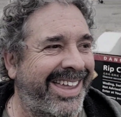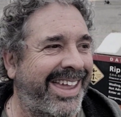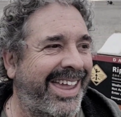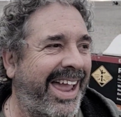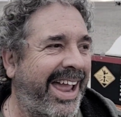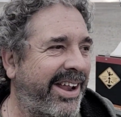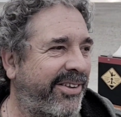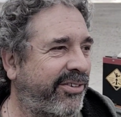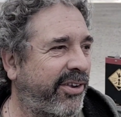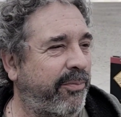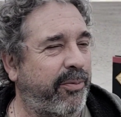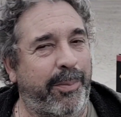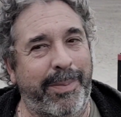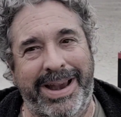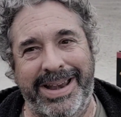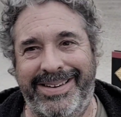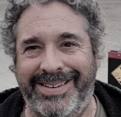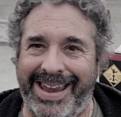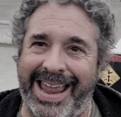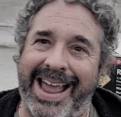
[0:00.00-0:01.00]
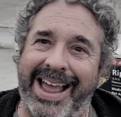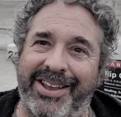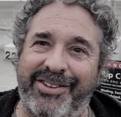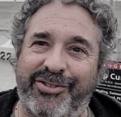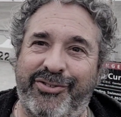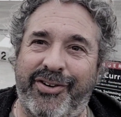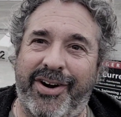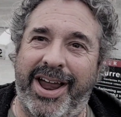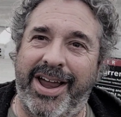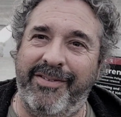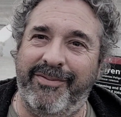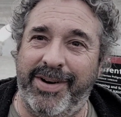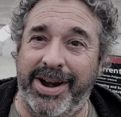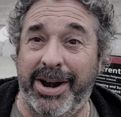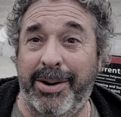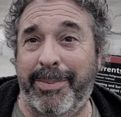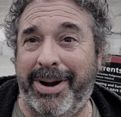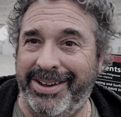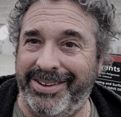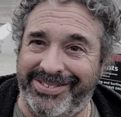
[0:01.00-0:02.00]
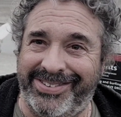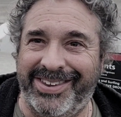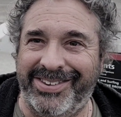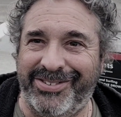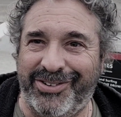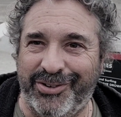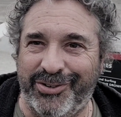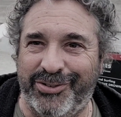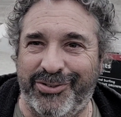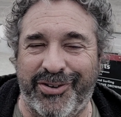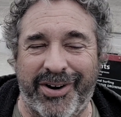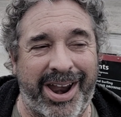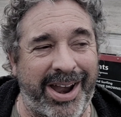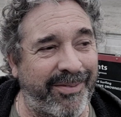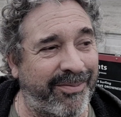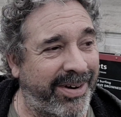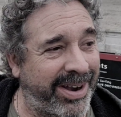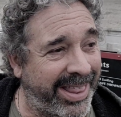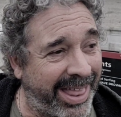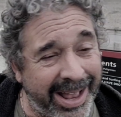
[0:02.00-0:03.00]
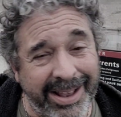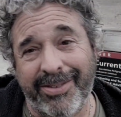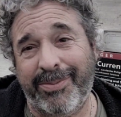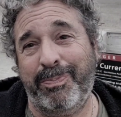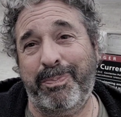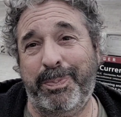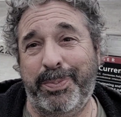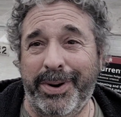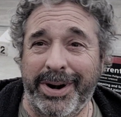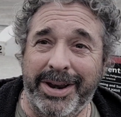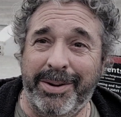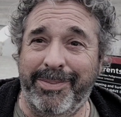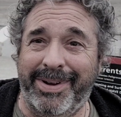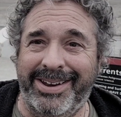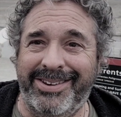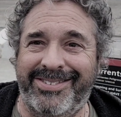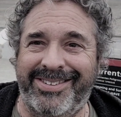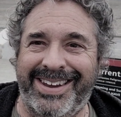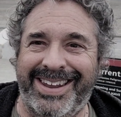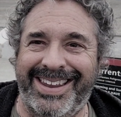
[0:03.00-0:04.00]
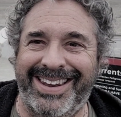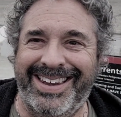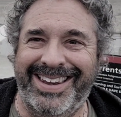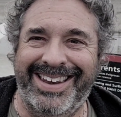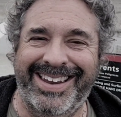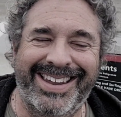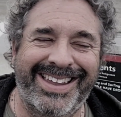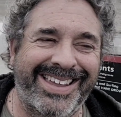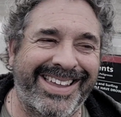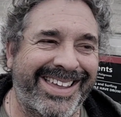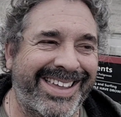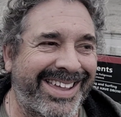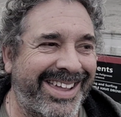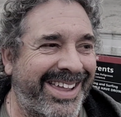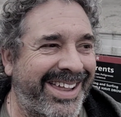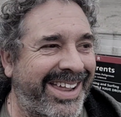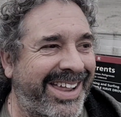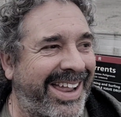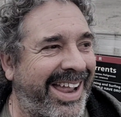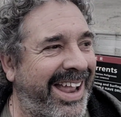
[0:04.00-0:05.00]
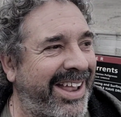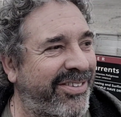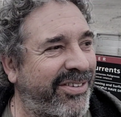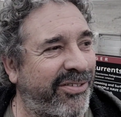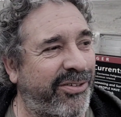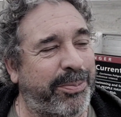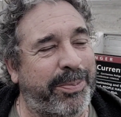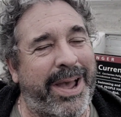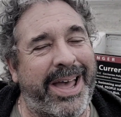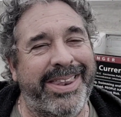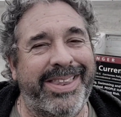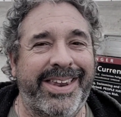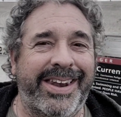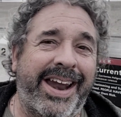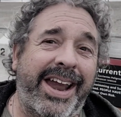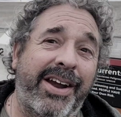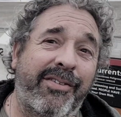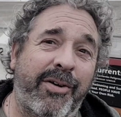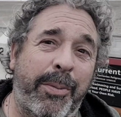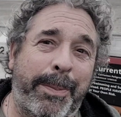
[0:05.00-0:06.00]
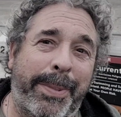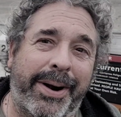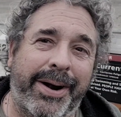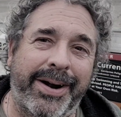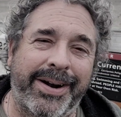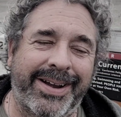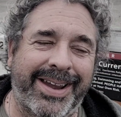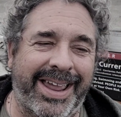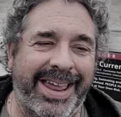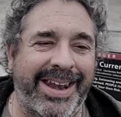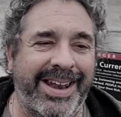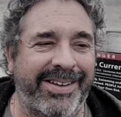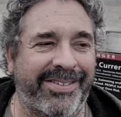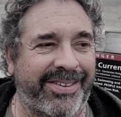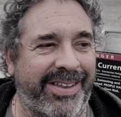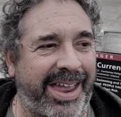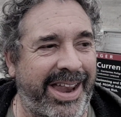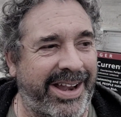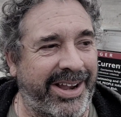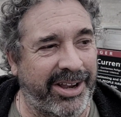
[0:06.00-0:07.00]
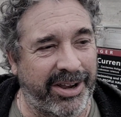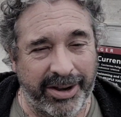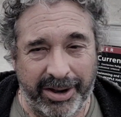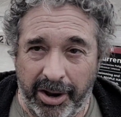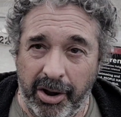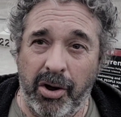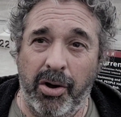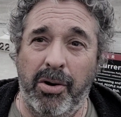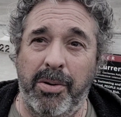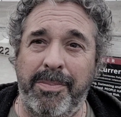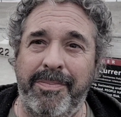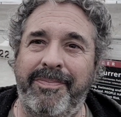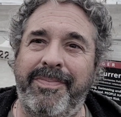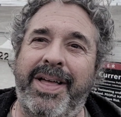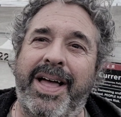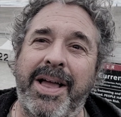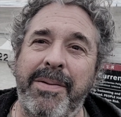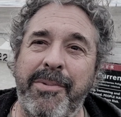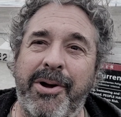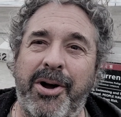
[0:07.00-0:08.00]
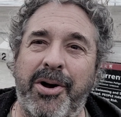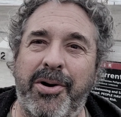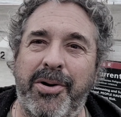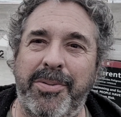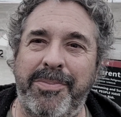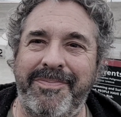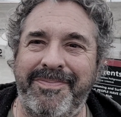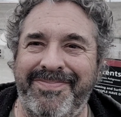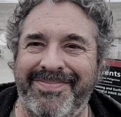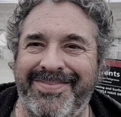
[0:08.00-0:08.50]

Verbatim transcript: Except for my dad's driveway or my sister's driveway. That's pretty much it as a spot that I ever park. And it's like, home, I'm home.